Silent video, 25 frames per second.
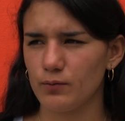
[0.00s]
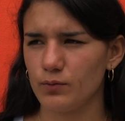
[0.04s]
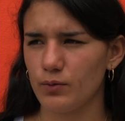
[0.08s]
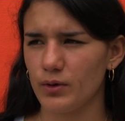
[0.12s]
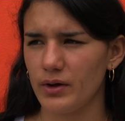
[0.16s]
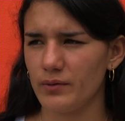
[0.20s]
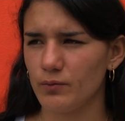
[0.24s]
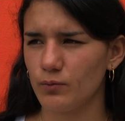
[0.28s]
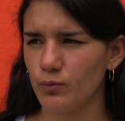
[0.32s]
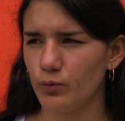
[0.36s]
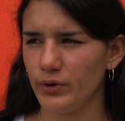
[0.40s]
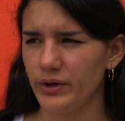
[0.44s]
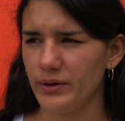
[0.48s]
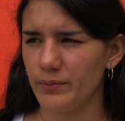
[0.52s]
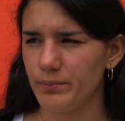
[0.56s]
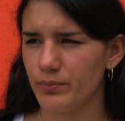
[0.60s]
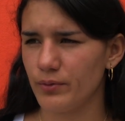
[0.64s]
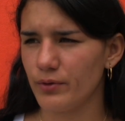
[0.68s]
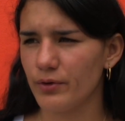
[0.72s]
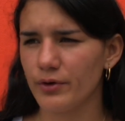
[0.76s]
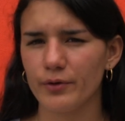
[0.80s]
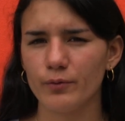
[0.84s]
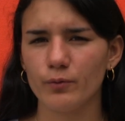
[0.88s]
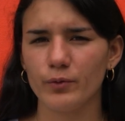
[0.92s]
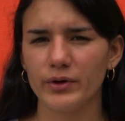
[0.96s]
when we're
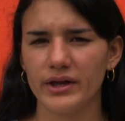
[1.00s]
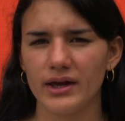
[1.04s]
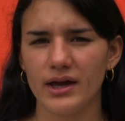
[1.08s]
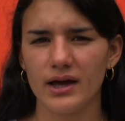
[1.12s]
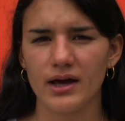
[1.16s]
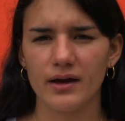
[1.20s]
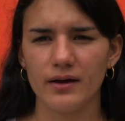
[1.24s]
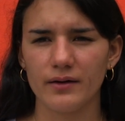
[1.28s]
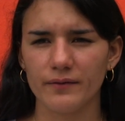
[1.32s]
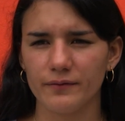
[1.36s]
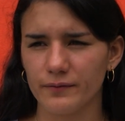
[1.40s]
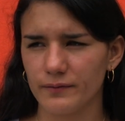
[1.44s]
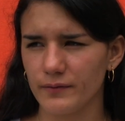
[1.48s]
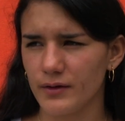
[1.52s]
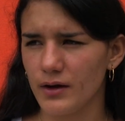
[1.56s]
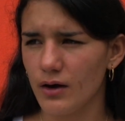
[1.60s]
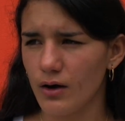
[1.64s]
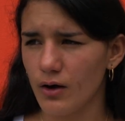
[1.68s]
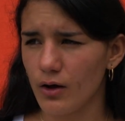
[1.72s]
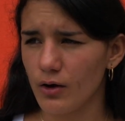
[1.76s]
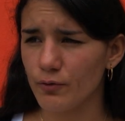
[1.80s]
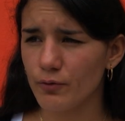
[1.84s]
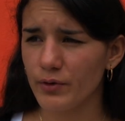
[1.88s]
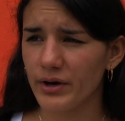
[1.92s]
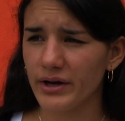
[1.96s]
born, we have
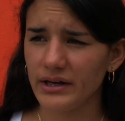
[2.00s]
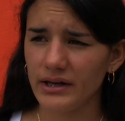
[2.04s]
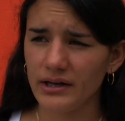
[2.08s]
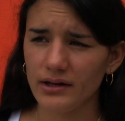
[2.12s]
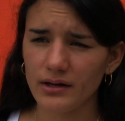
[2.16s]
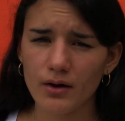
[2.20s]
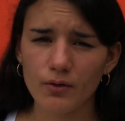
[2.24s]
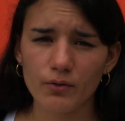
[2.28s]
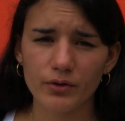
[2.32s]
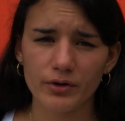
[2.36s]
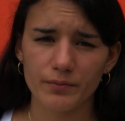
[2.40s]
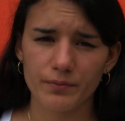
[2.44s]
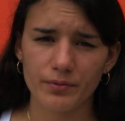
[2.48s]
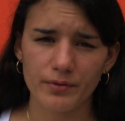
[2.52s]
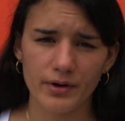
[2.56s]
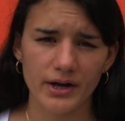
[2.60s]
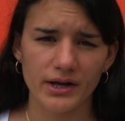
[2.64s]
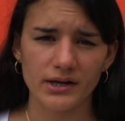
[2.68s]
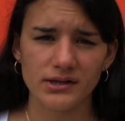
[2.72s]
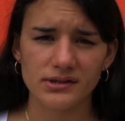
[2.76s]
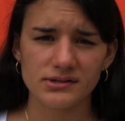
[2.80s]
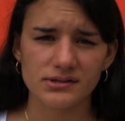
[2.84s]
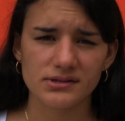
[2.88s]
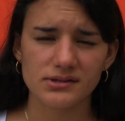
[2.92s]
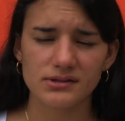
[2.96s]
already in our
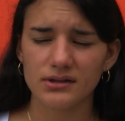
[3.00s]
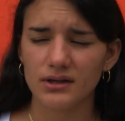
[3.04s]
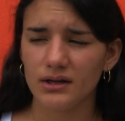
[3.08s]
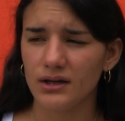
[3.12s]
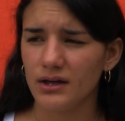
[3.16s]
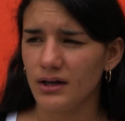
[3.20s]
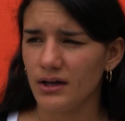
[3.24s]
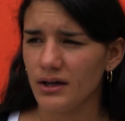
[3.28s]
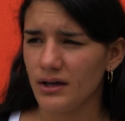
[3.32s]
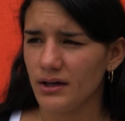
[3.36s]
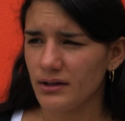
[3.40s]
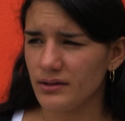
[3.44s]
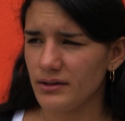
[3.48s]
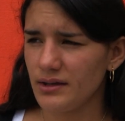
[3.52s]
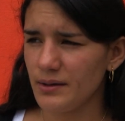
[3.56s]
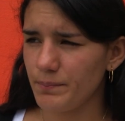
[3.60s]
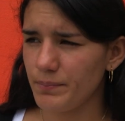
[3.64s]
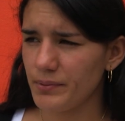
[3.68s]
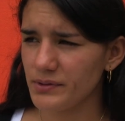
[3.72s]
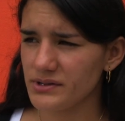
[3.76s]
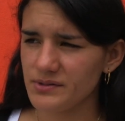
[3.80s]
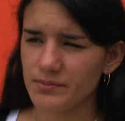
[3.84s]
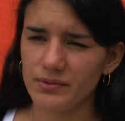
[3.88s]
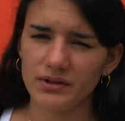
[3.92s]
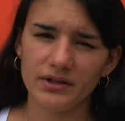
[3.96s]
brains the
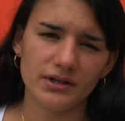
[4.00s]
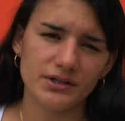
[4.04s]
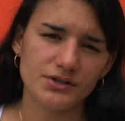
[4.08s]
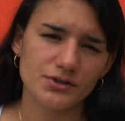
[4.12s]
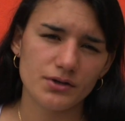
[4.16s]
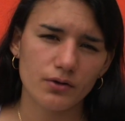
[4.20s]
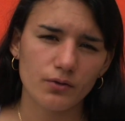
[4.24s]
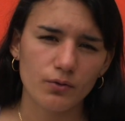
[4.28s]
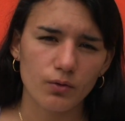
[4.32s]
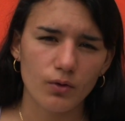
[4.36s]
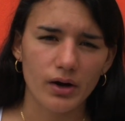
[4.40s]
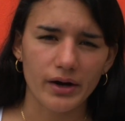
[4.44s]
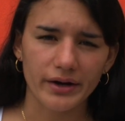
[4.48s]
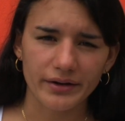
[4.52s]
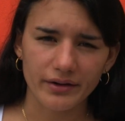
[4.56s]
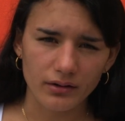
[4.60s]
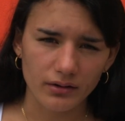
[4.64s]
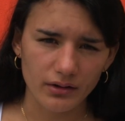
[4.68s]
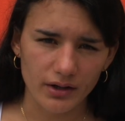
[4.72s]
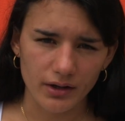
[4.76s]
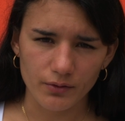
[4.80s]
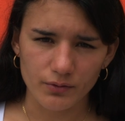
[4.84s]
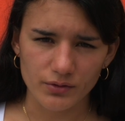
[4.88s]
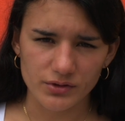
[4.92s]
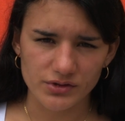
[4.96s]
possibility to acquire the
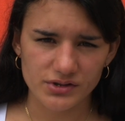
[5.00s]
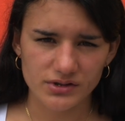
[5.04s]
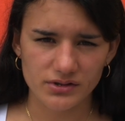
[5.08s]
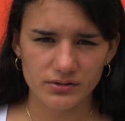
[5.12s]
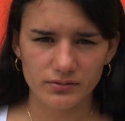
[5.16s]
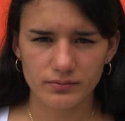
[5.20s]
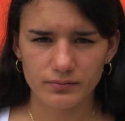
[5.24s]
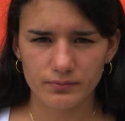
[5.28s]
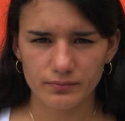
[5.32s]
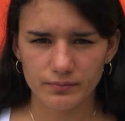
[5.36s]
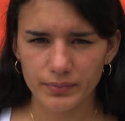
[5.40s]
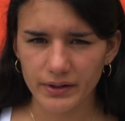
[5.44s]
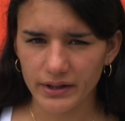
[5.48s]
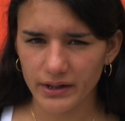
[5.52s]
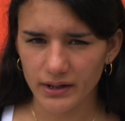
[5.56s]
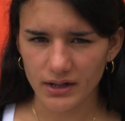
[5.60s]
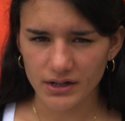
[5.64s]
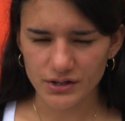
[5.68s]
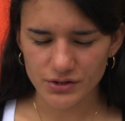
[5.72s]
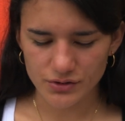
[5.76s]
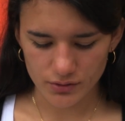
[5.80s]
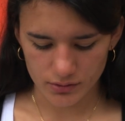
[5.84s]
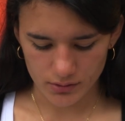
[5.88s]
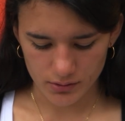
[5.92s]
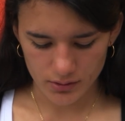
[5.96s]
language by
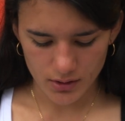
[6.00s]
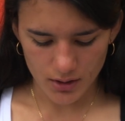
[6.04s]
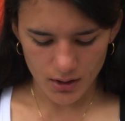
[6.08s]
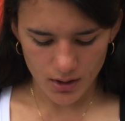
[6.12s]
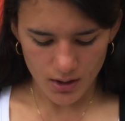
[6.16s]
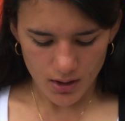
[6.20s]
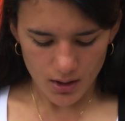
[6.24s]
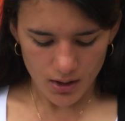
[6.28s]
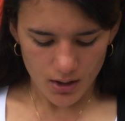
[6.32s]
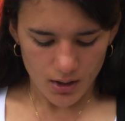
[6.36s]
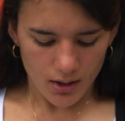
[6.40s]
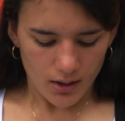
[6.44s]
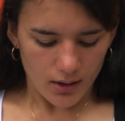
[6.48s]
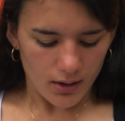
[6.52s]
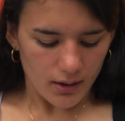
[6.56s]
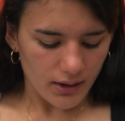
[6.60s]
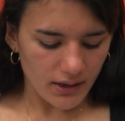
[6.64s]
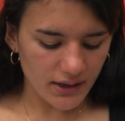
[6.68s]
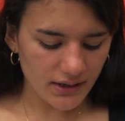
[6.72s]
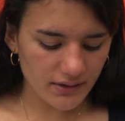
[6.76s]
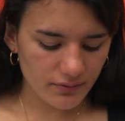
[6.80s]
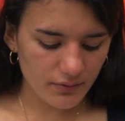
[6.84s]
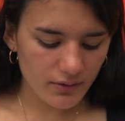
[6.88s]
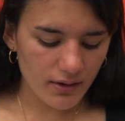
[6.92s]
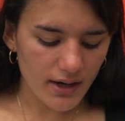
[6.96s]
nature.
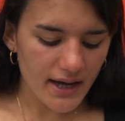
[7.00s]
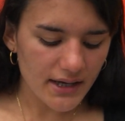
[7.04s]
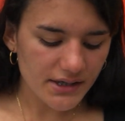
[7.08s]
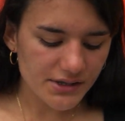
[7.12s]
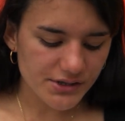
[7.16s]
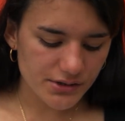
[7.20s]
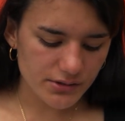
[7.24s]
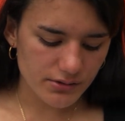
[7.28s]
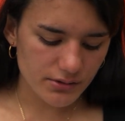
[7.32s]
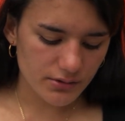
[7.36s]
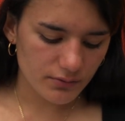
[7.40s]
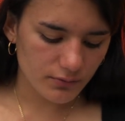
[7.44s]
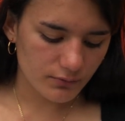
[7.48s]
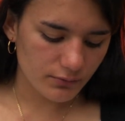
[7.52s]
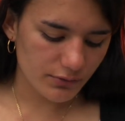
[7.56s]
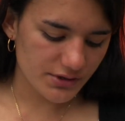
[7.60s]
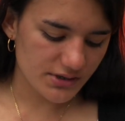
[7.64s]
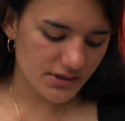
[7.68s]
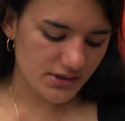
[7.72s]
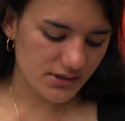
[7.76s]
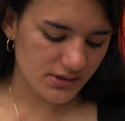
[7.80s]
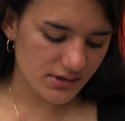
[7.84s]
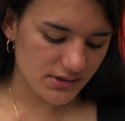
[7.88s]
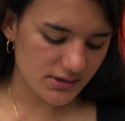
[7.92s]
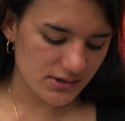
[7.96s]
Interaction,
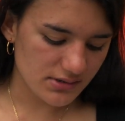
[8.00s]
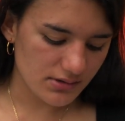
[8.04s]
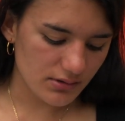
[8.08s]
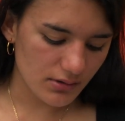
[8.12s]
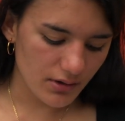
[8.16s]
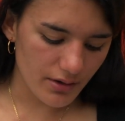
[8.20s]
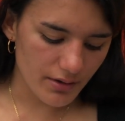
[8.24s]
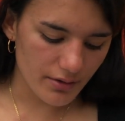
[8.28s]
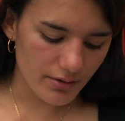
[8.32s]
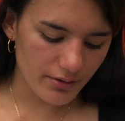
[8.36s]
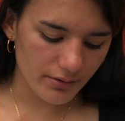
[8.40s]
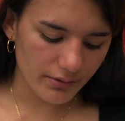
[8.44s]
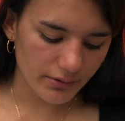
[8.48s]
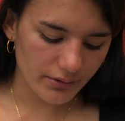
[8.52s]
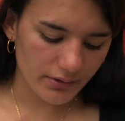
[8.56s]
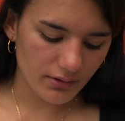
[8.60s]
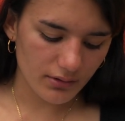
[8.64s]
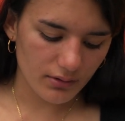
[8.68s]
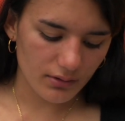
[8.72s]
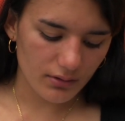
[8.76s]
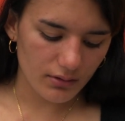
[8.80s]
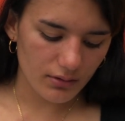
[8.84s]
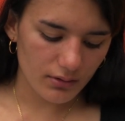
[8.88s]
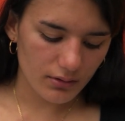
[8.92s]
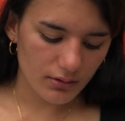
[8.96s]
which is learn
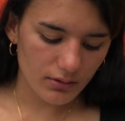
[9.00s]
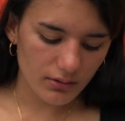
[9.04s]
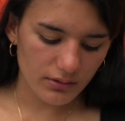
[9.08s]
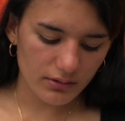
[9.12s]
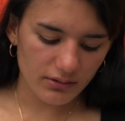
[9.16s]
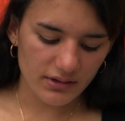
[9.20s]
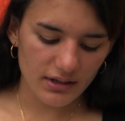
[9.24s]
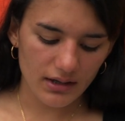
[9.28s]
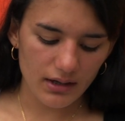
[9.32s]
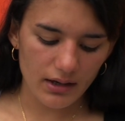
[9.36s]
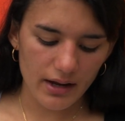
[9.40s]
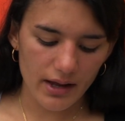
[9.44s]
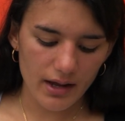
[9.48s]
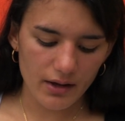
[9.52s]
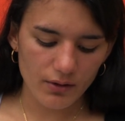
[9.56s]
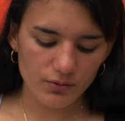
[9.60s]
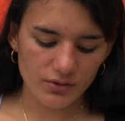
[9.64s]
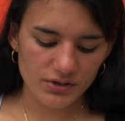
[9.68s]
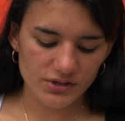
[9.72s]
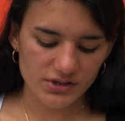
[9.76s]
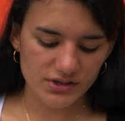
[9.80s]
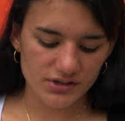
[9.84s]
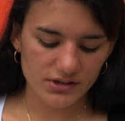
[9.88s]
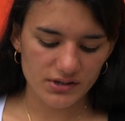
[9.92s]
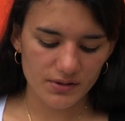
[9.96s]
the
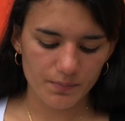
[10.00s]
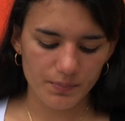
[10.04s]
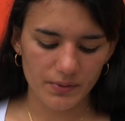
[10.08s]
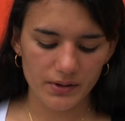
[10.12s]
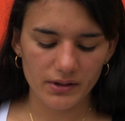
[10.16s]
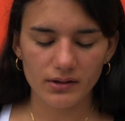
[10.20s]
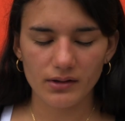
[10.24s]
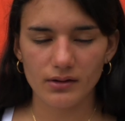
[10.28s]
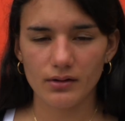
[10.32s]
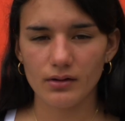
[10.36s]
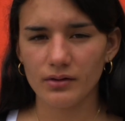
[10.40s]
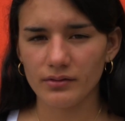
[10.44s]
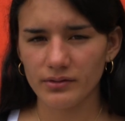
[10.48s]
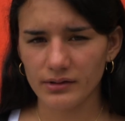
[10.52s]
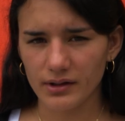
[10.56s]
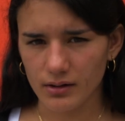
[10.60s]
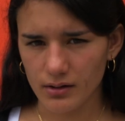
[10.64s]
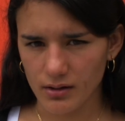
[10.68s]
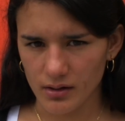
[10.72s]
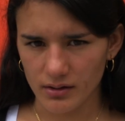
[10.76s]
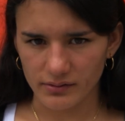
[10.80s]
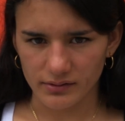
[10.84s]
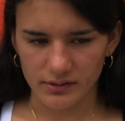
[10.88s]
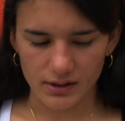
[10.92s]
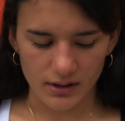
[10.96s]
language depending on the
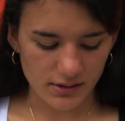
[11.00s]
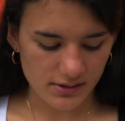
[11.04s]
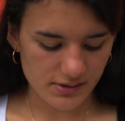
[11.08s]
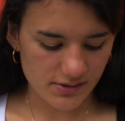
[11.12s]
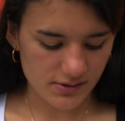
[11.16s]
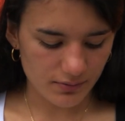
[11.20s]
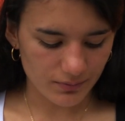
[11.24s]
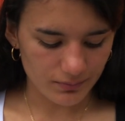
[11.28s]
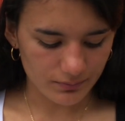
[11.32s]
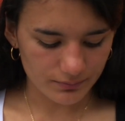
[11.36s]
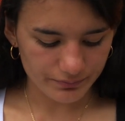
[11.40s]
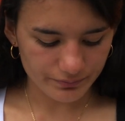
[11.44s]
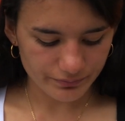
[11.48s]
context.